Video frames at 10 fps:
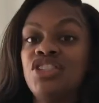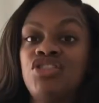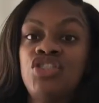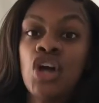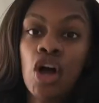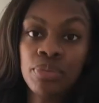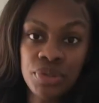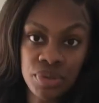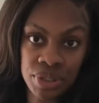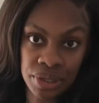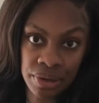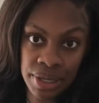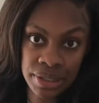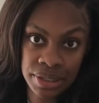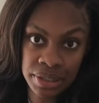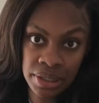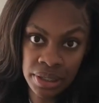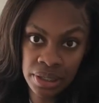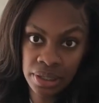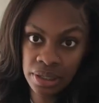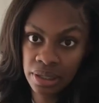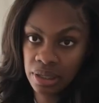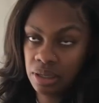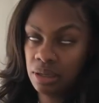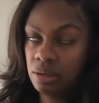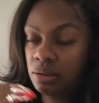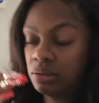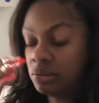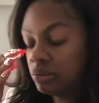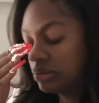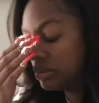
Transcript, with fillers: his job too serious. they